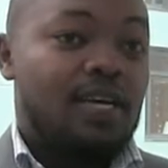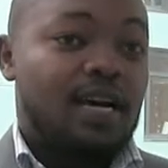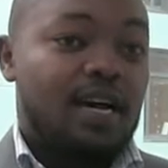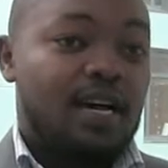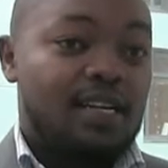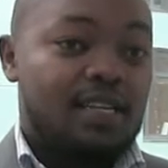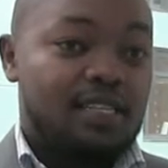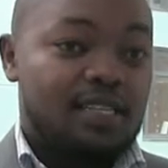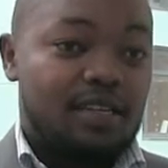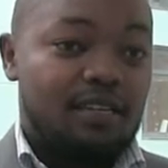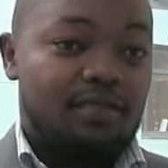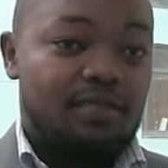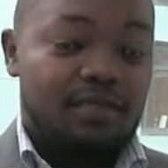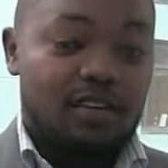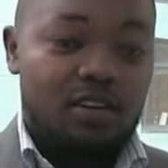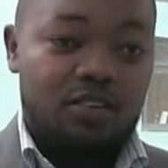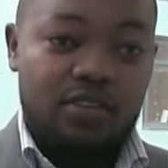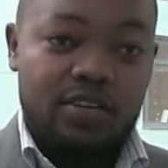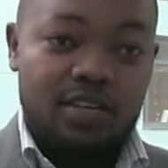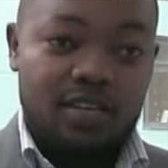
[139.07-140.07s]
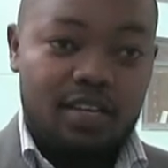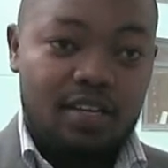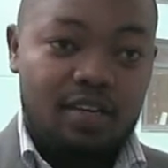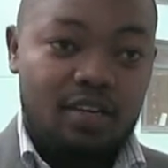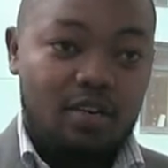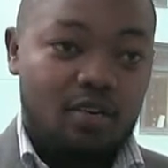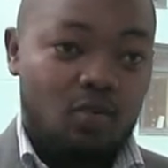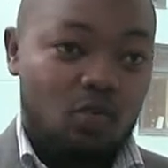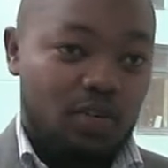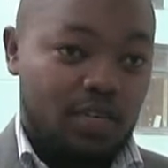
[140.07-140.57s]
and safe
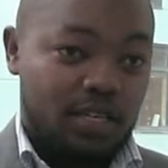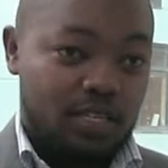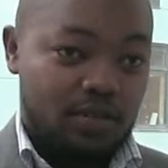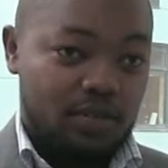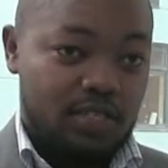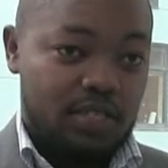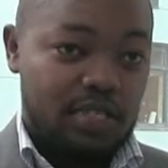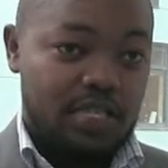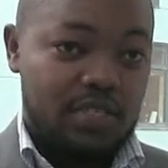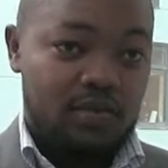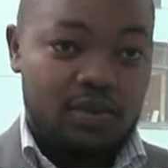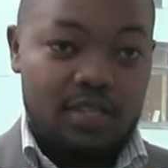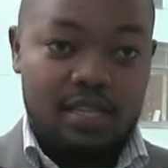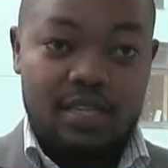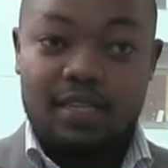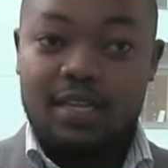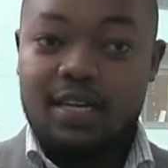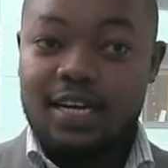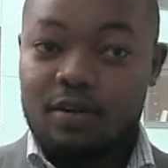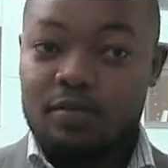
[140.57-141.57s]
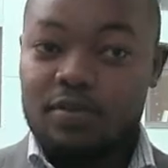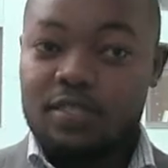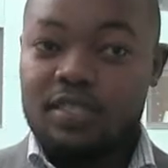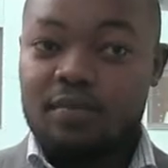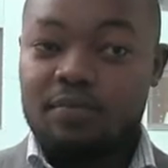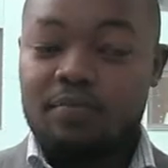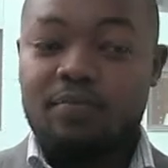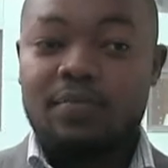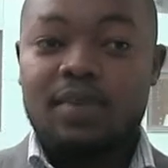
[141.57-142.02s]
drinking water sources within the county.